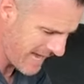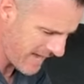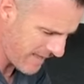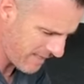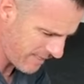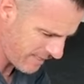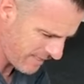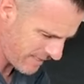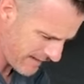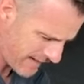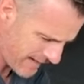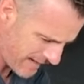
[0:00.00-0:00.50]

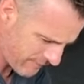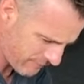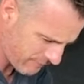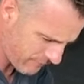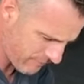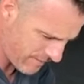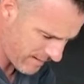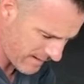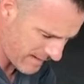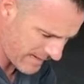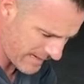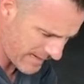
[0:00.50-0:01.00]
and then
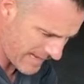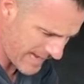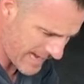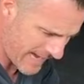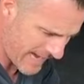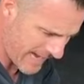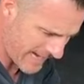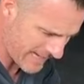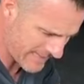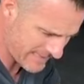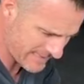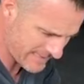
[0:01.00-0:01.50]

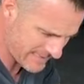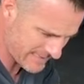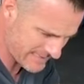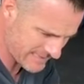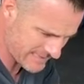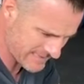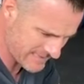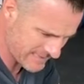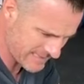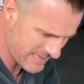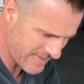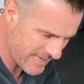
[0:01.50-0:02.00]

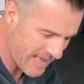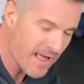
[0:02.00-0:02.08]
relax,